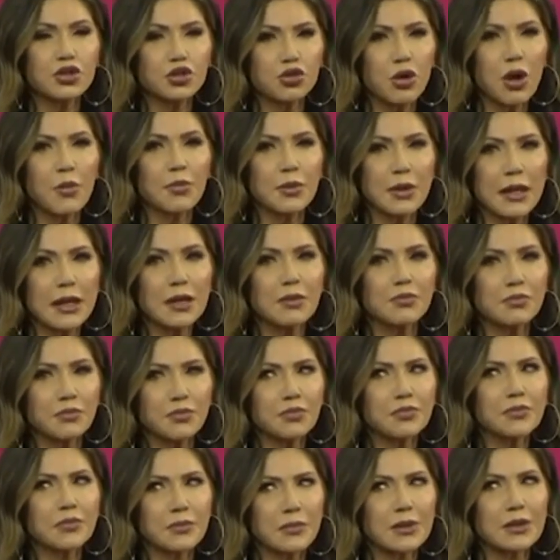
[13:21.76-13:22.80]
Trump,
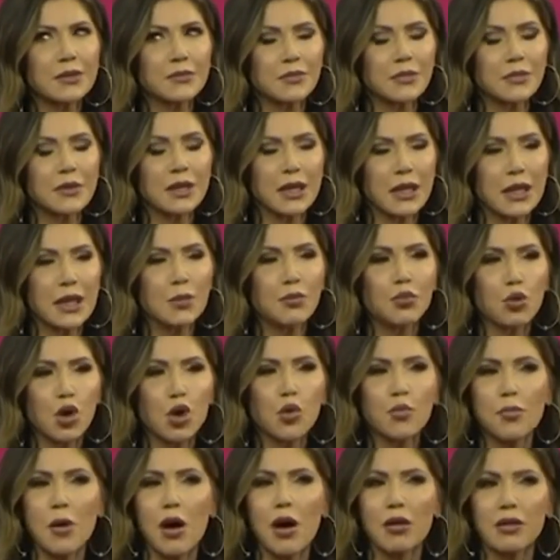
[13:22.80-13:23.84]
he
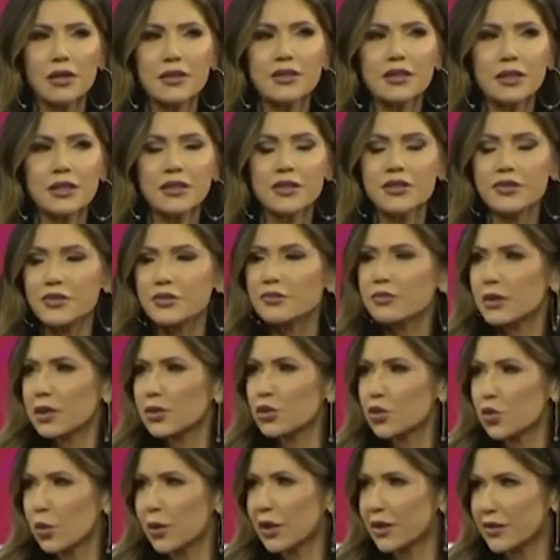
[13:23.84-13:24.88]
broke politics
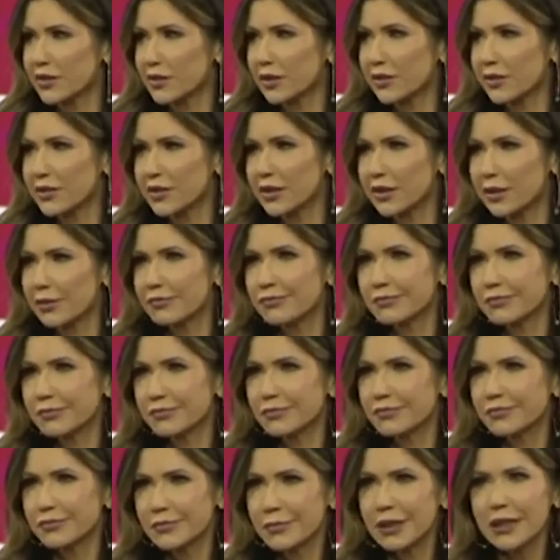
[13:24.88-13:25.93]
in 2016.
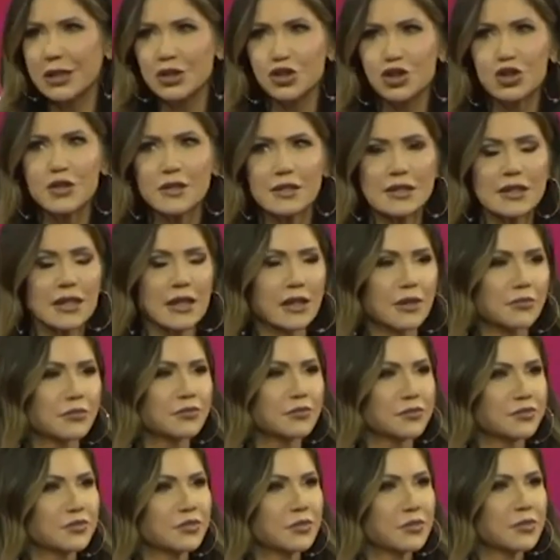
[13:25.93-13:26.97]
He just did.
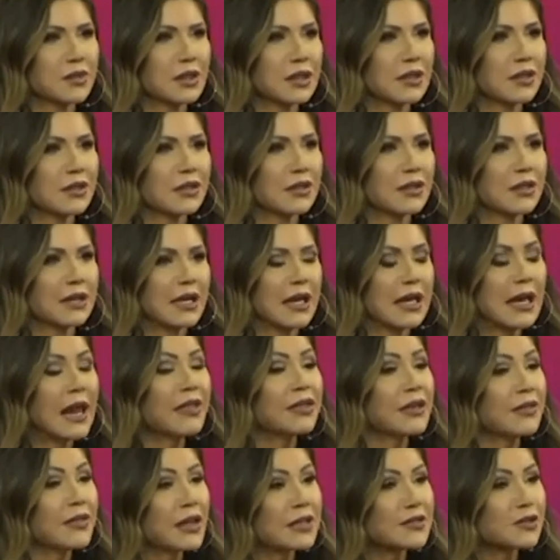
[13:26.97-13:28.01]
And I
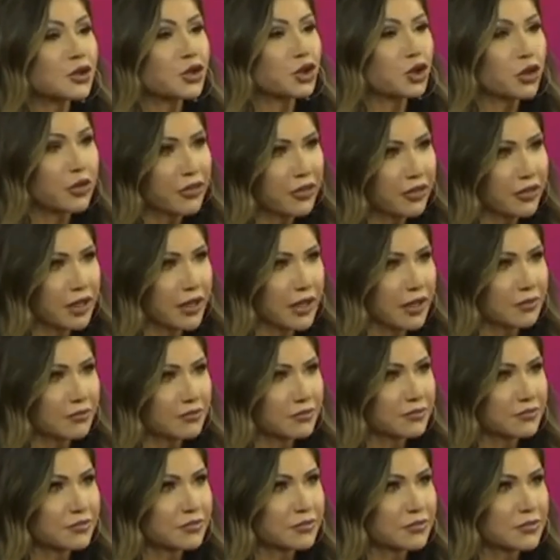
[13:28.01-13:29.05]
think that's a good thing,
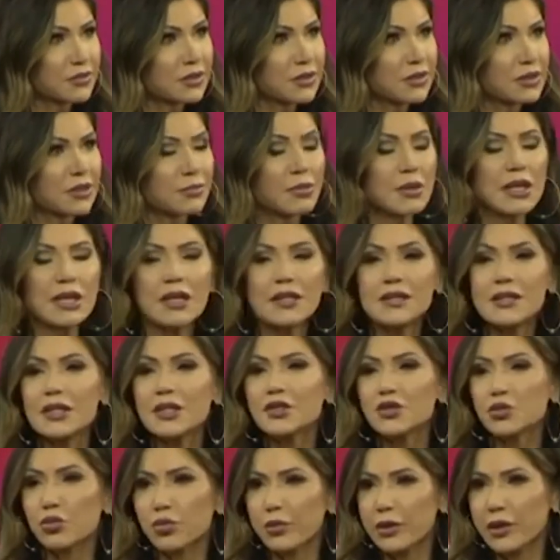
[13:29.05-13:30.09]
because
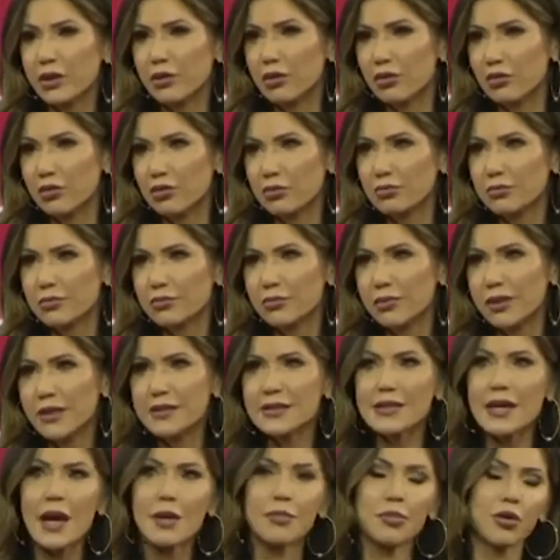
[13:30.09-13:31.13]
he's real.
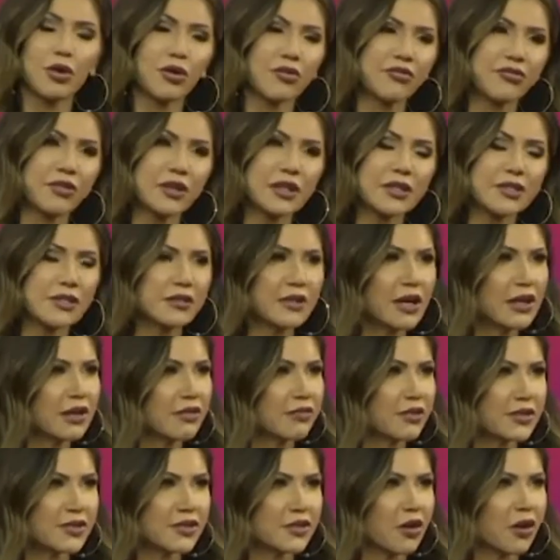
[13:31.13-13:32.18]
He's not perfect. None
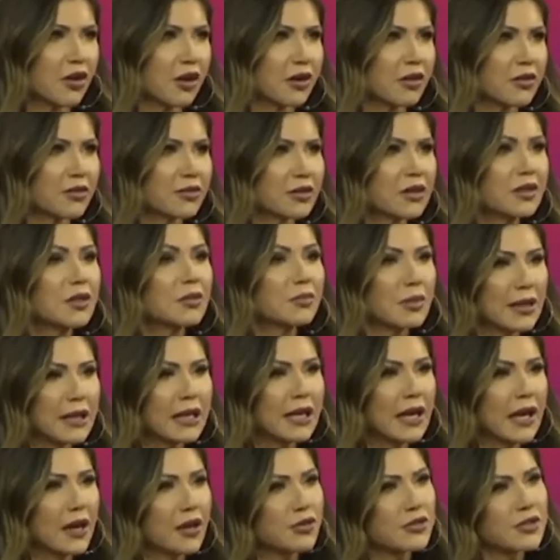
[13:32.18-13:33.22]
of us are. But
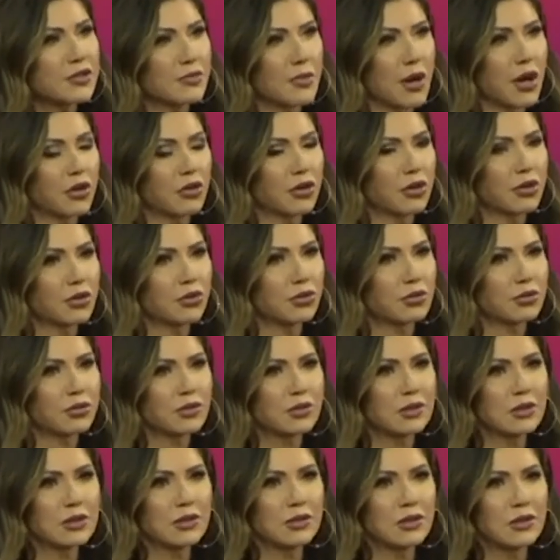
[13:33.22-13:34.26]
he cares about you.
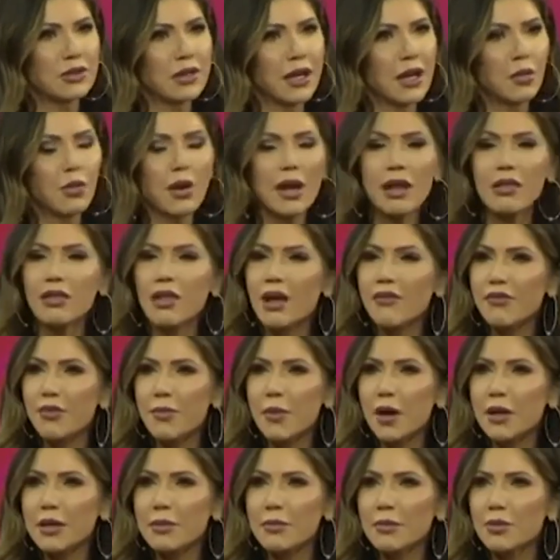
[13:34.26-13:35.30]
And what I love
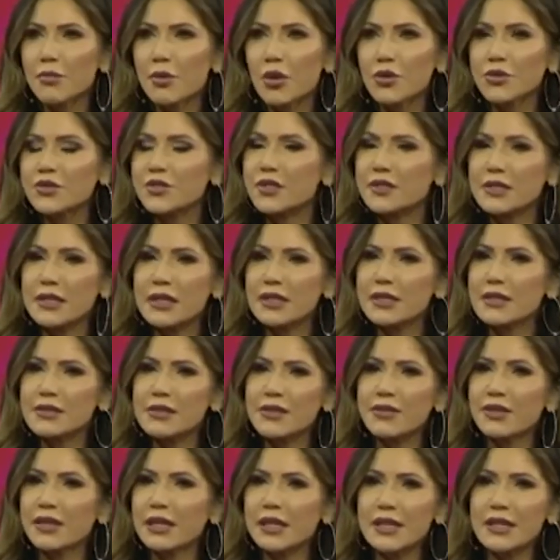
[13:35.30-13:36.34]
about him the most is that he
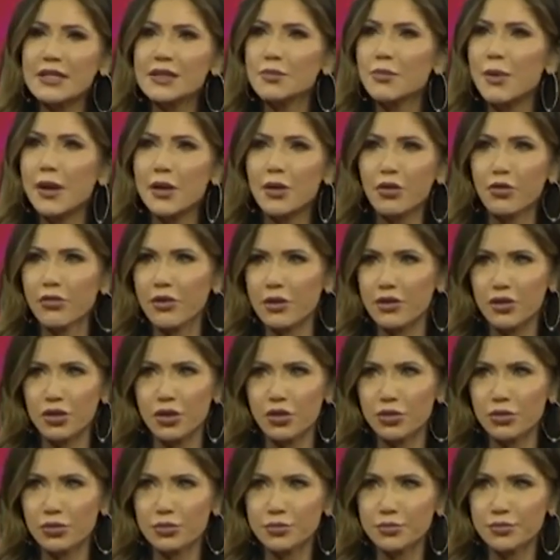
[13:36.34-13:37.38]
doesn't think he's better than
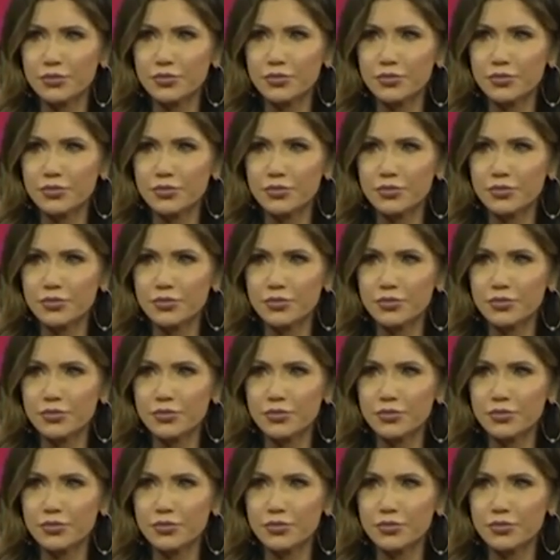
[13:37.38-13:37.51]
you.